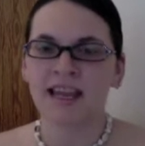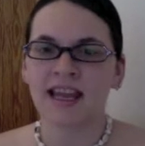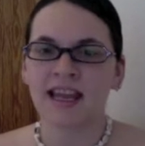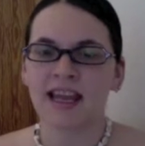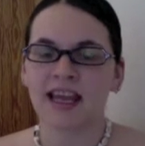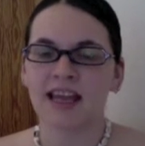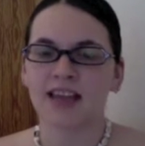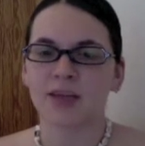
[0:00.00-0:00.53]

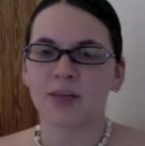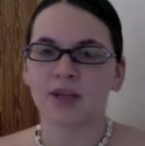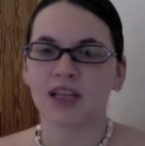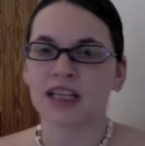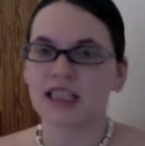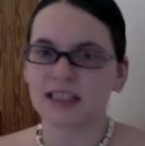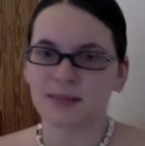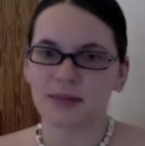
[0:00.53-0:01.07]
And the
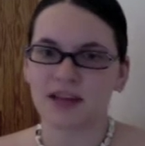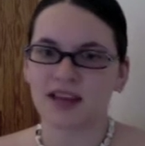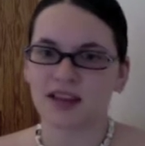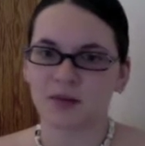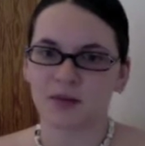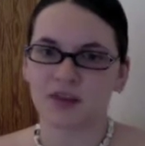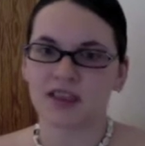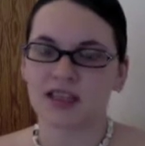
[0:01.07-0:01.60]
Berlitz method
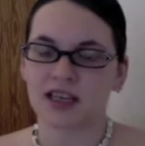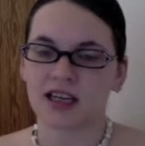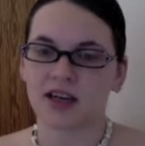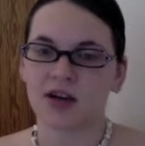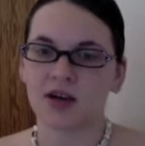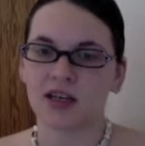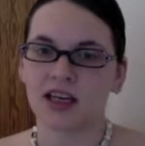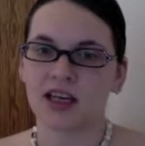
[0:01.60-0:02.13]
would say,
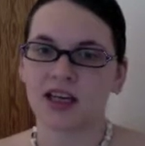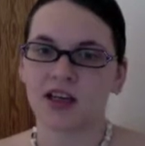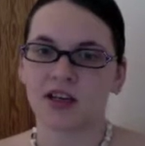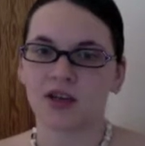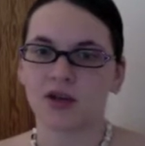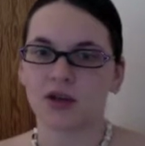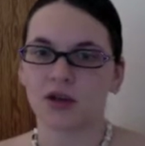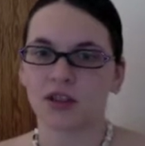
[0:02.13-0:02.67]
okay,
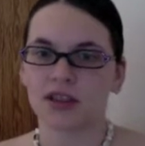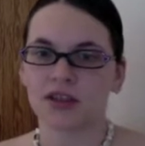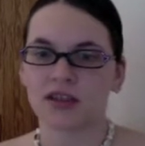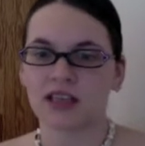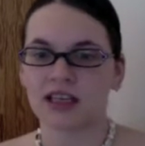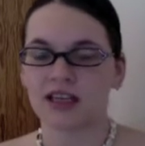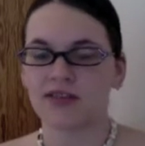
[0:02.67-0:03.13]
you're going to take,